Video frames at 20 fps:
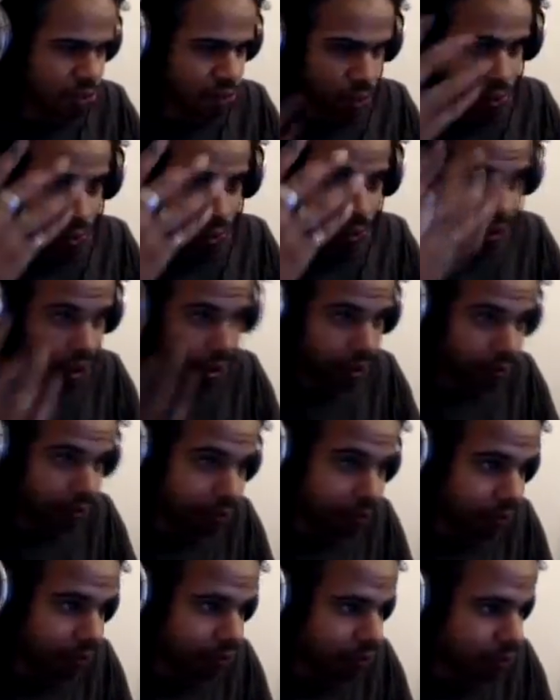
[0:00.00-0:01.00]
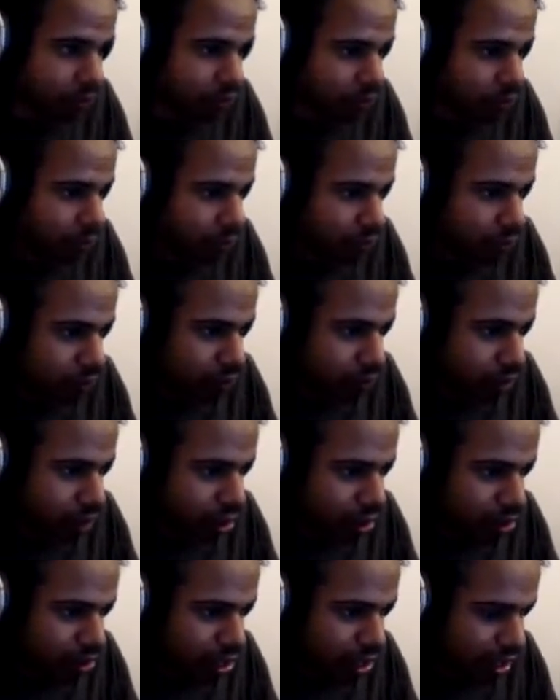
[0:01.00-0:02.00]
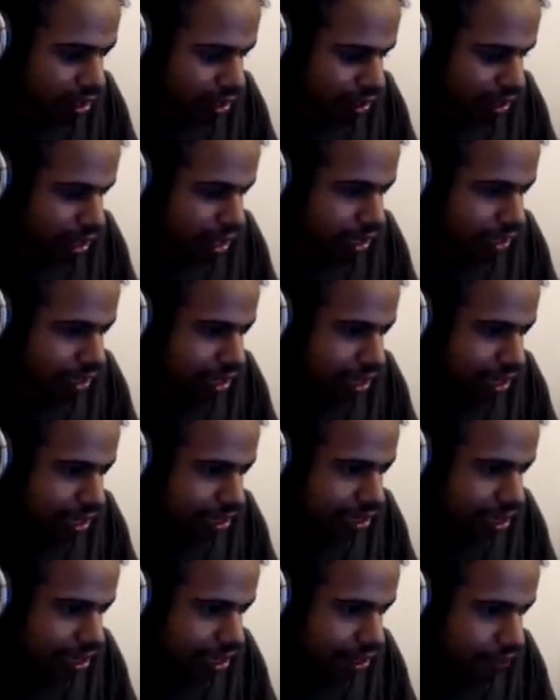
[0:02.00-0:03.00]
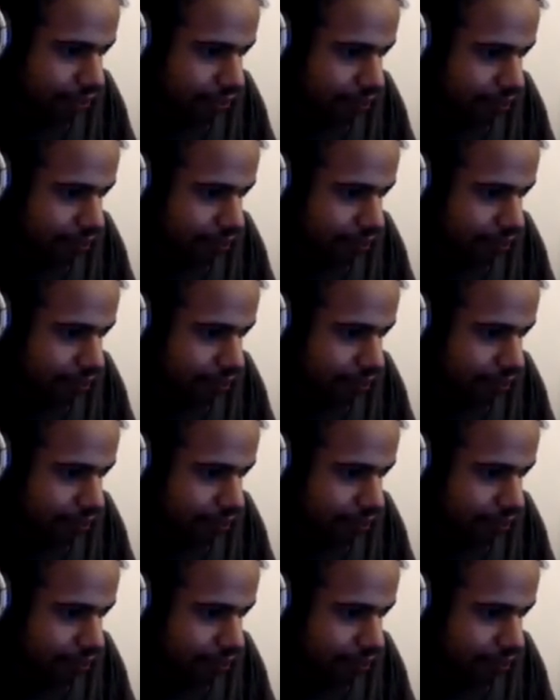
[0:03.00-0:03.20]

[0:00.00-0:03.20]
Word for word: recorder. Da-da-da-da-da-da-da.